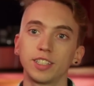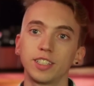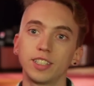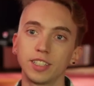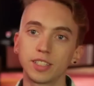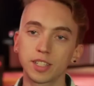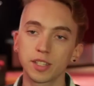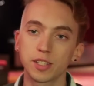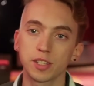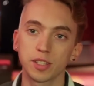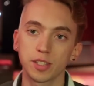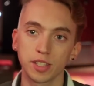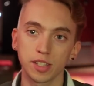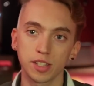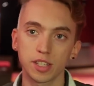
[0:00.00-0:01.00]
It's a
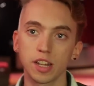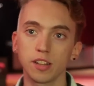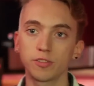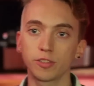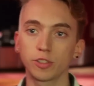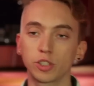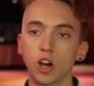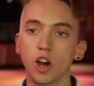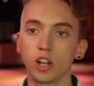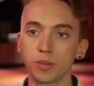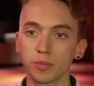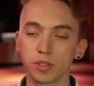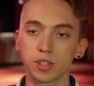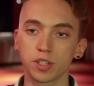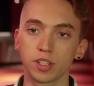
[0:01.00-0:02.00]

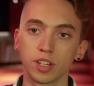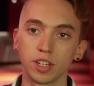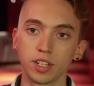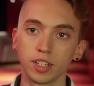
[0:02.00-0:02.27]
self-autonomous